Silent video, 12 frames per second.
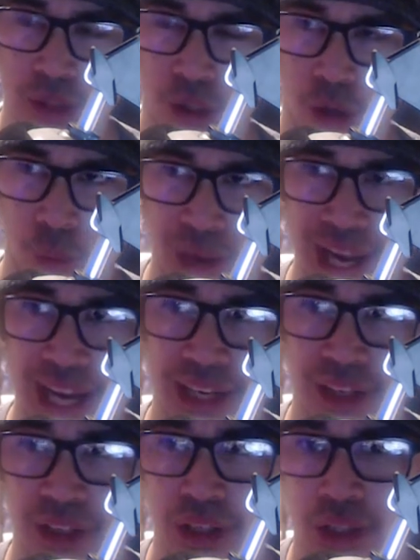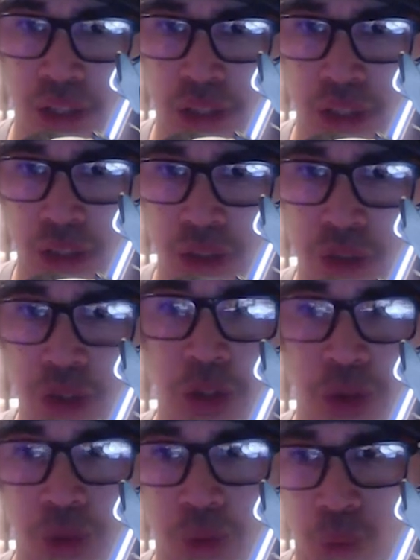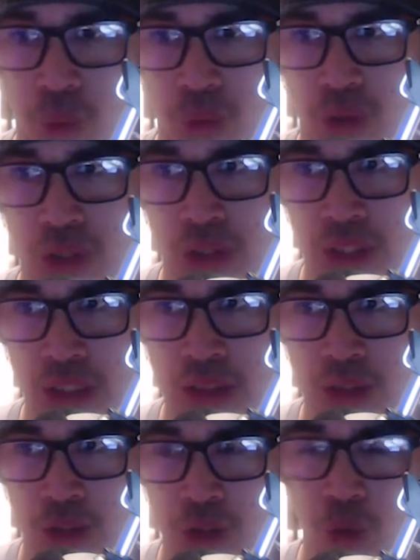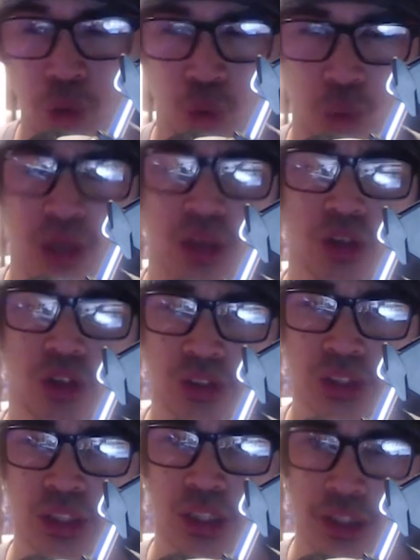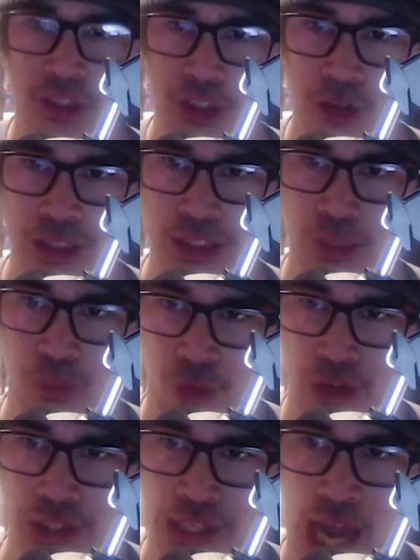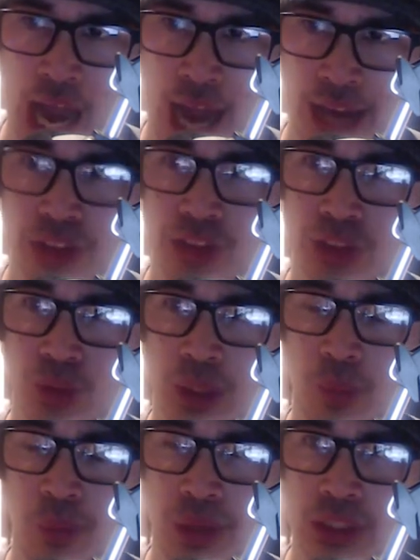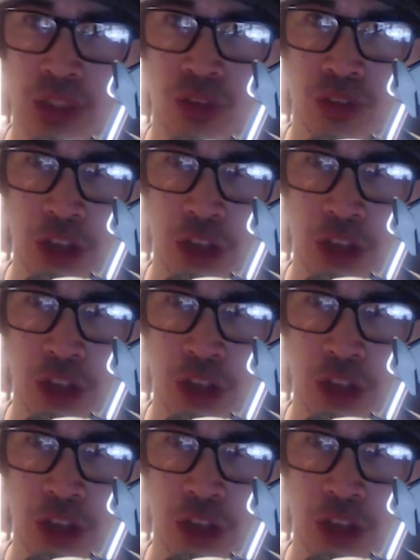away to this new world known as the Boiling Isles, with a bunch of, you know,